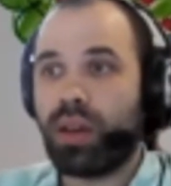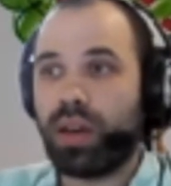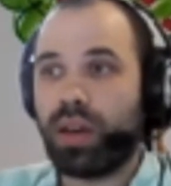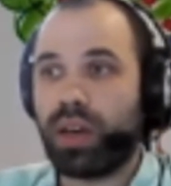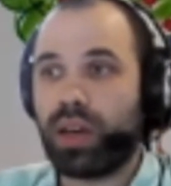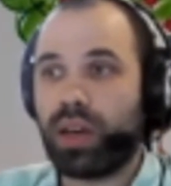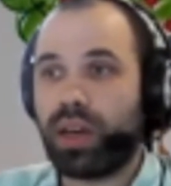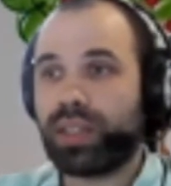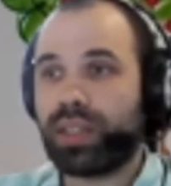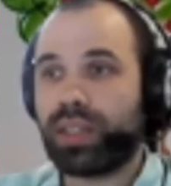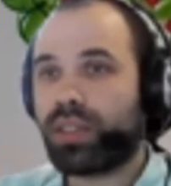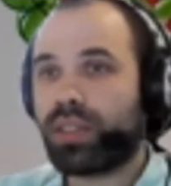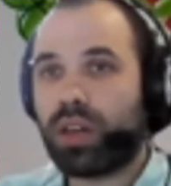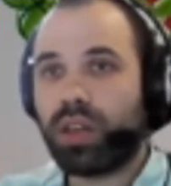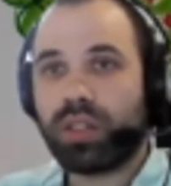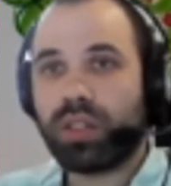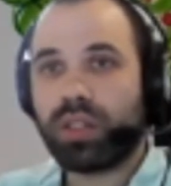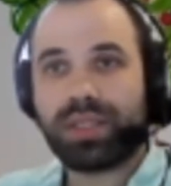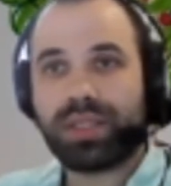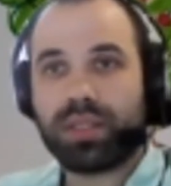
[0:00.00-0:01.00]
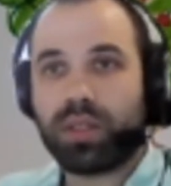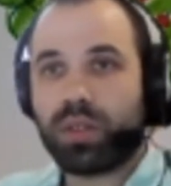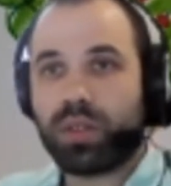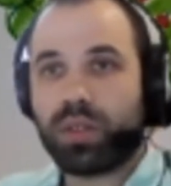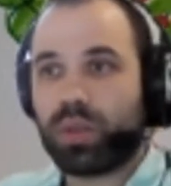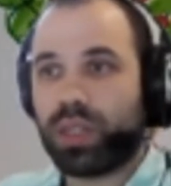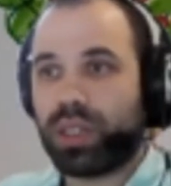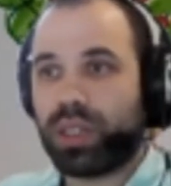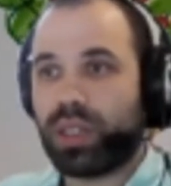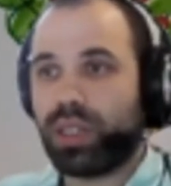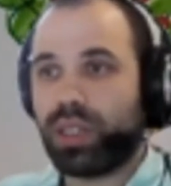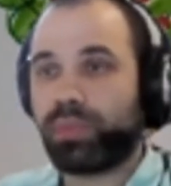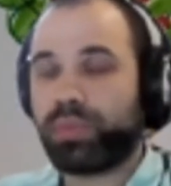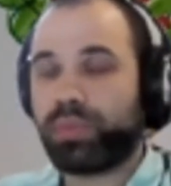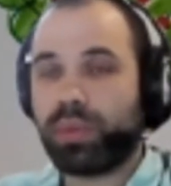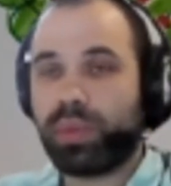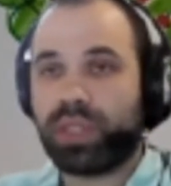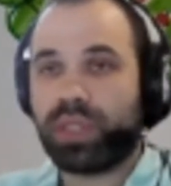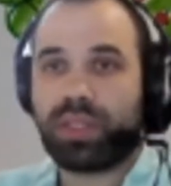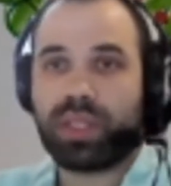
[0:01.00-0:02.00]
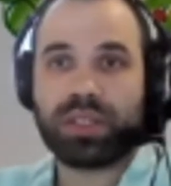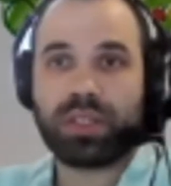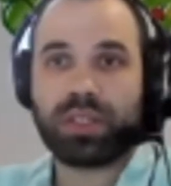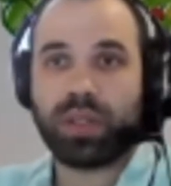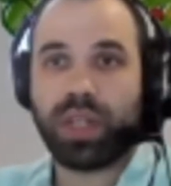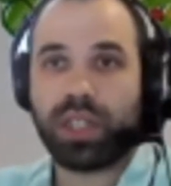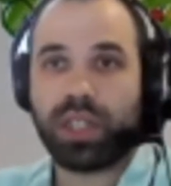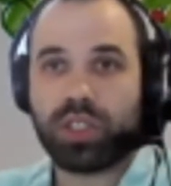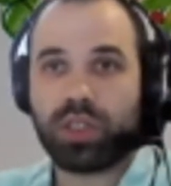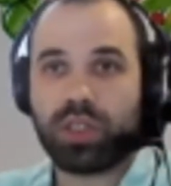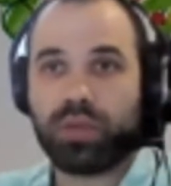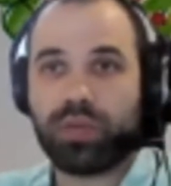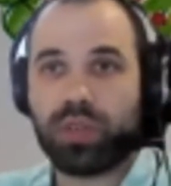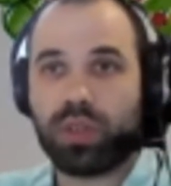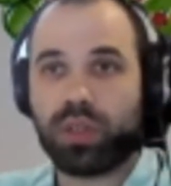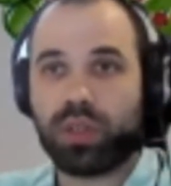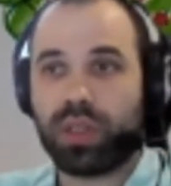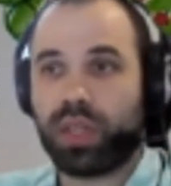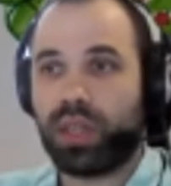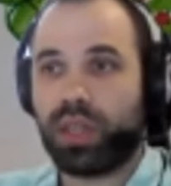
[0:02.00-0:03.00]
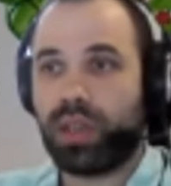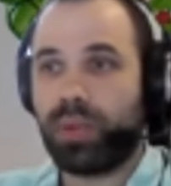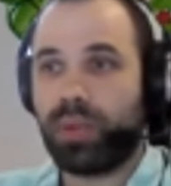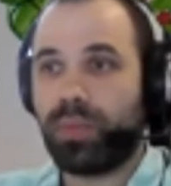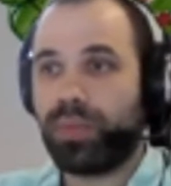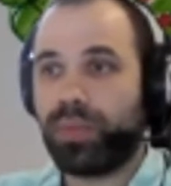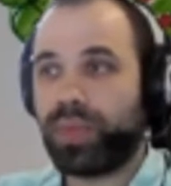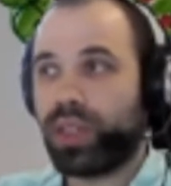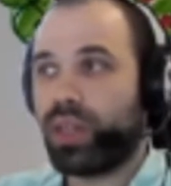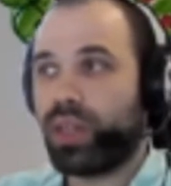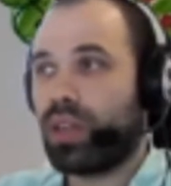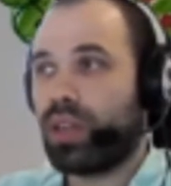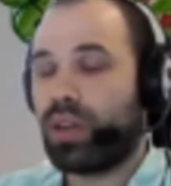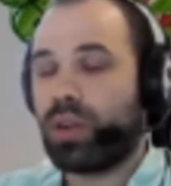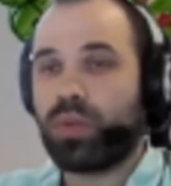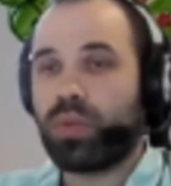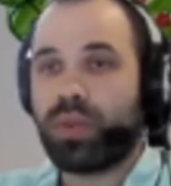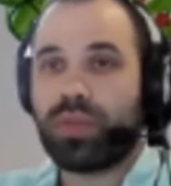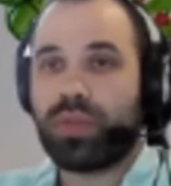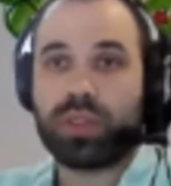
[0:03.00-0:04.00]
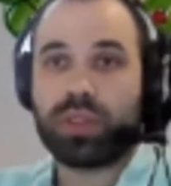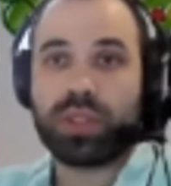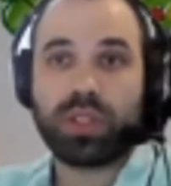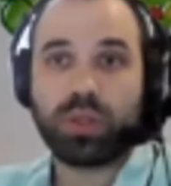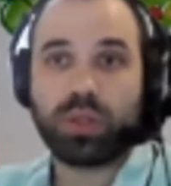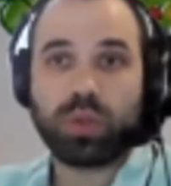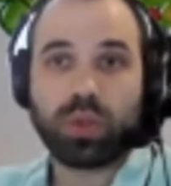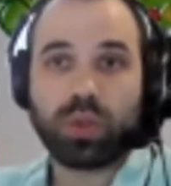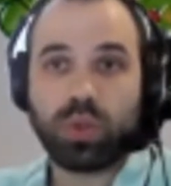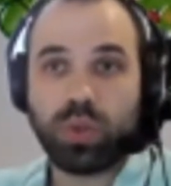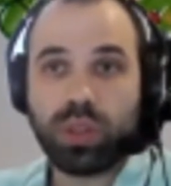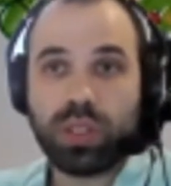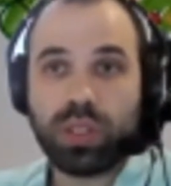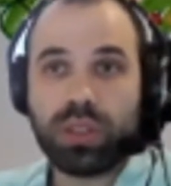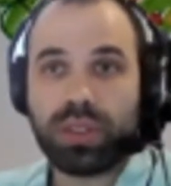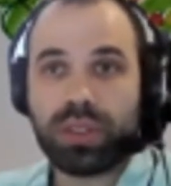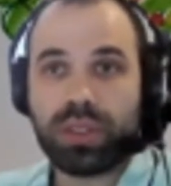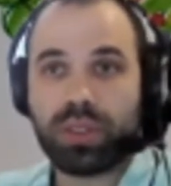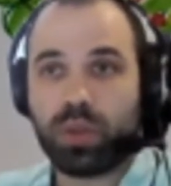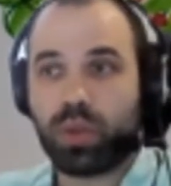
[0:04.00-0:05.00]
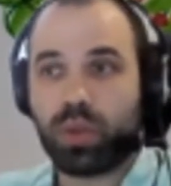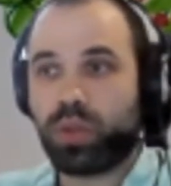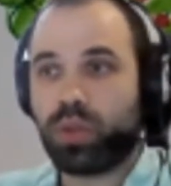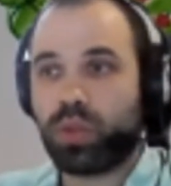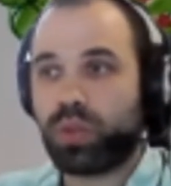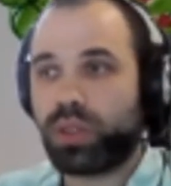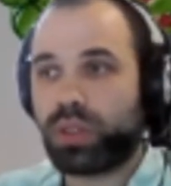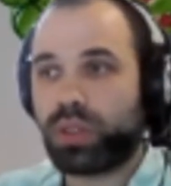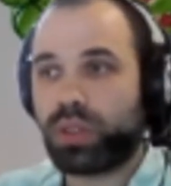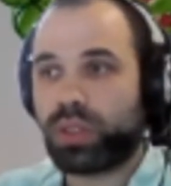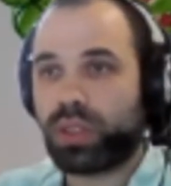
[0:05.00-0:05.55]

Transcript: And it also implemented isolation for Win32 GUI, so you couldn't